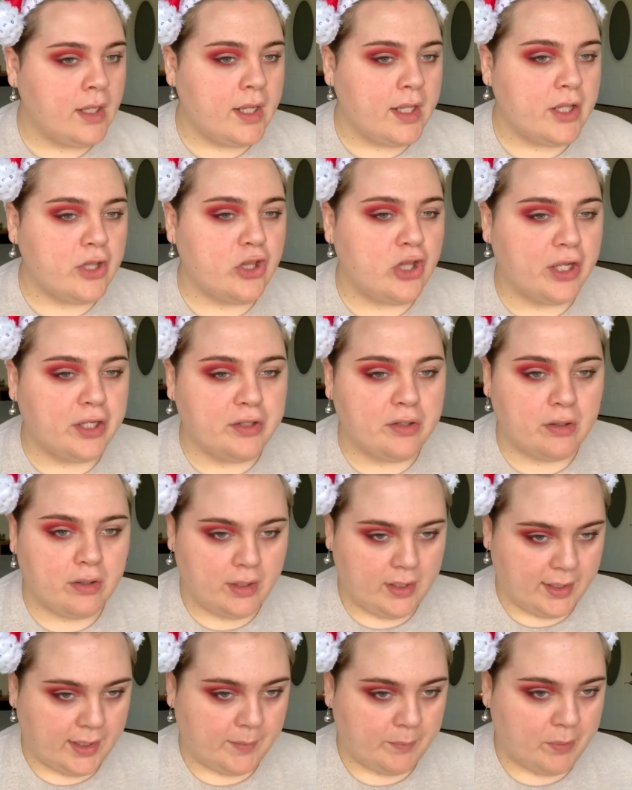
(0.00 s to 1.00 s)
gender
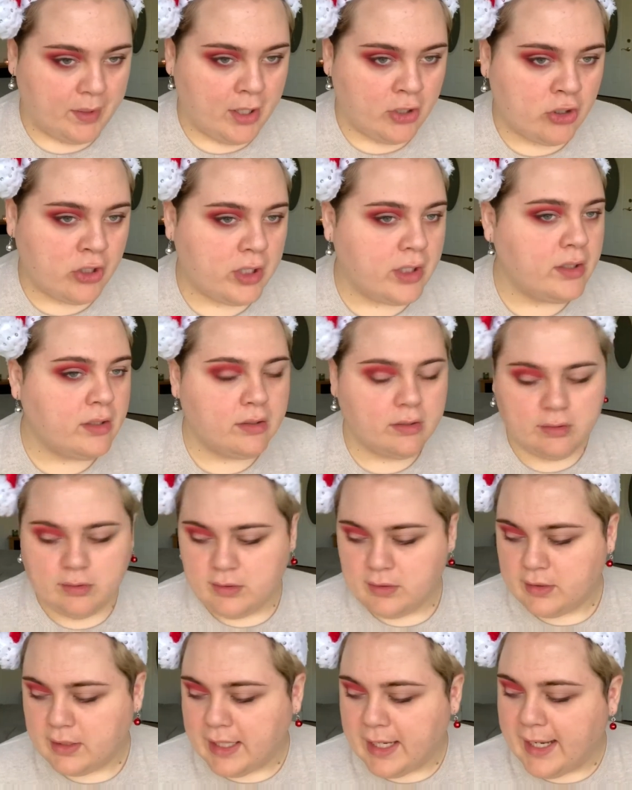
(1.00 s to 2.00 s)
expression,
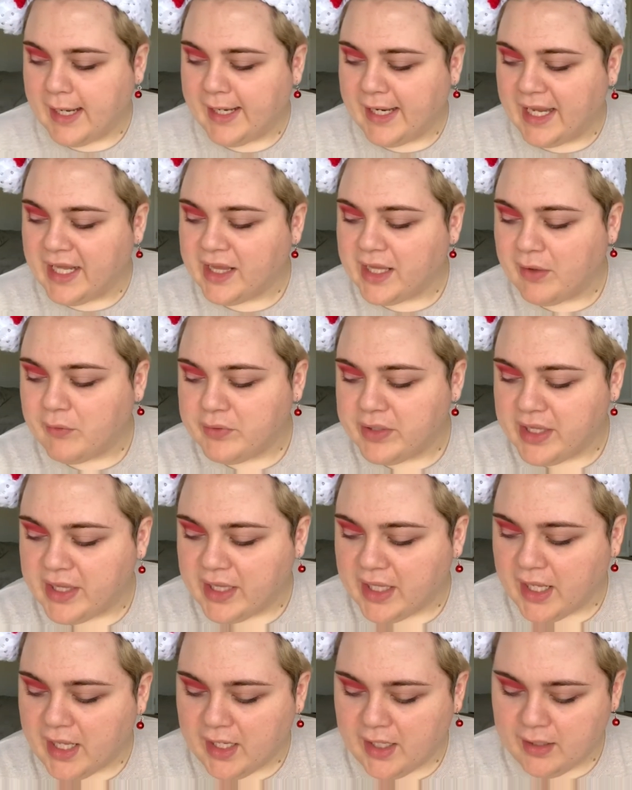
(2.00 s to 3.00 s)
I guess I would
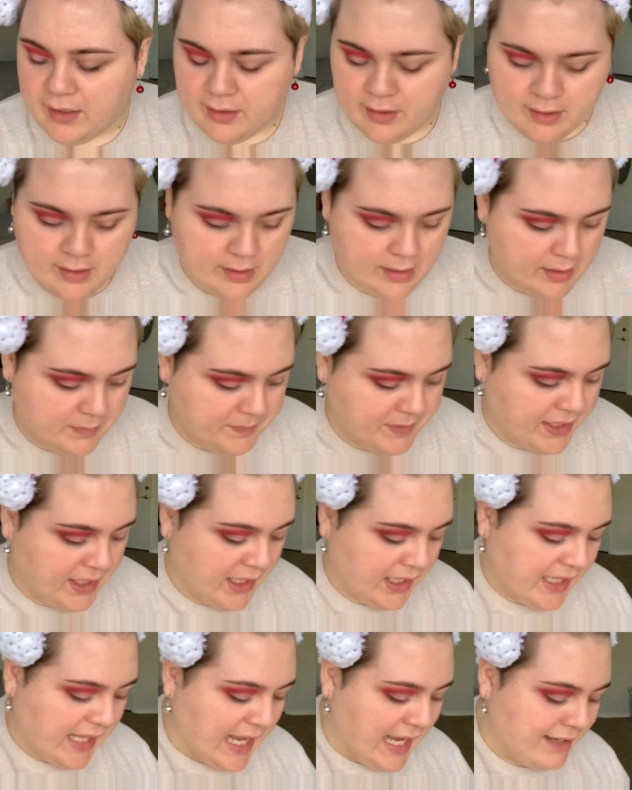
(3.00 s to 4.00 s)
say,
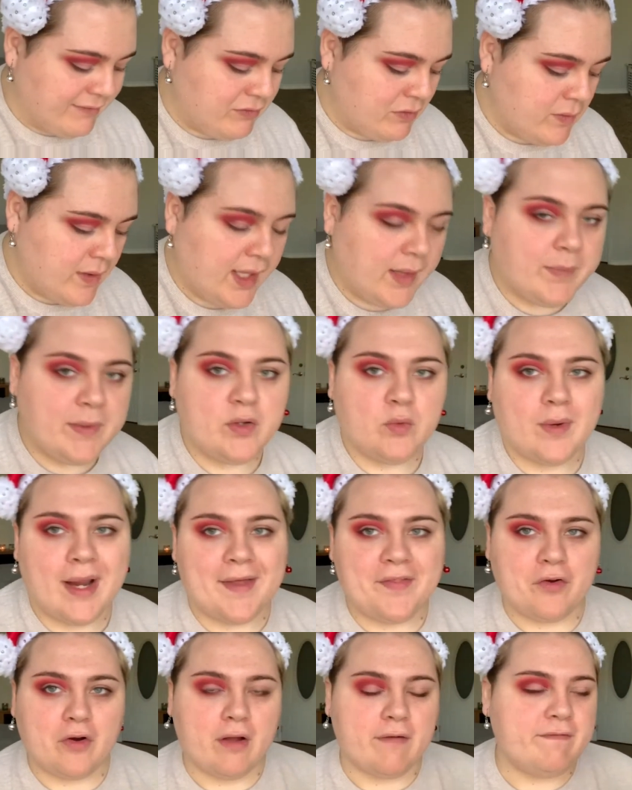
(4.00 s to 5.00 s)
because I've always been
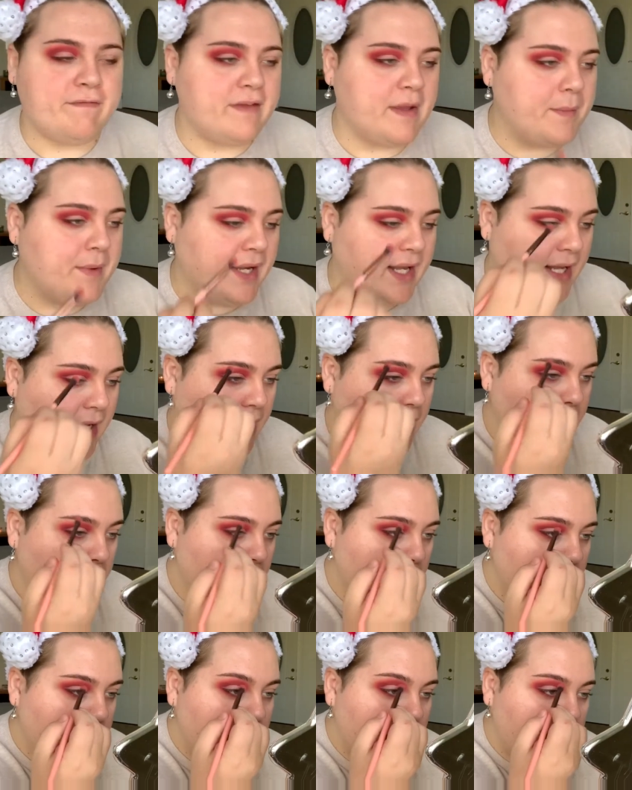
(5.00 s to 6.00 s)
rather effeminate.
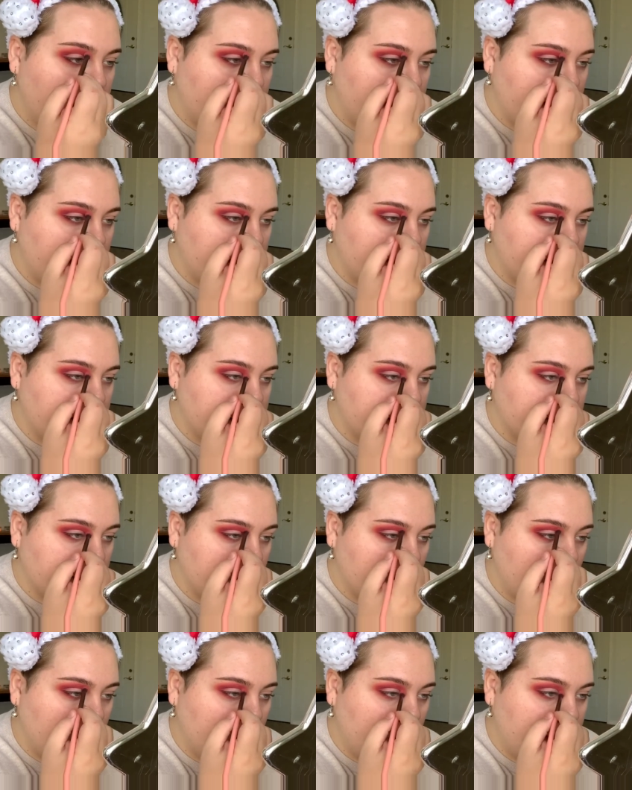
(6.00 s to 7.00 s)
And
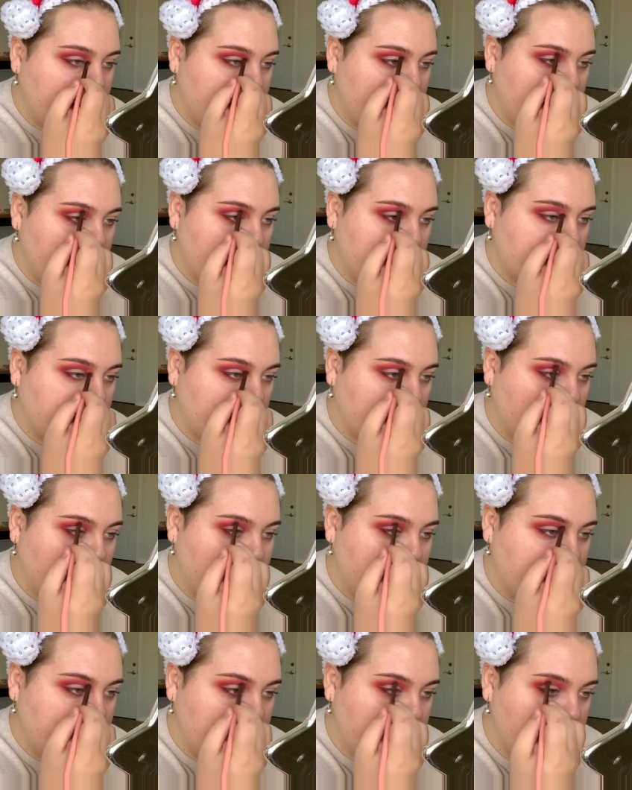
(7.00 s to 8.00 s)
when
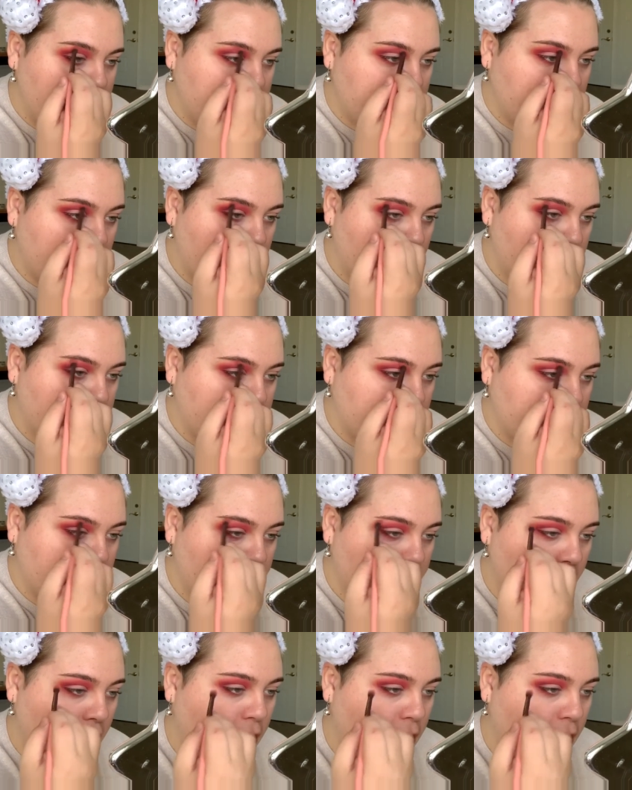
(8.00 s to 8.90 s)
I hit college,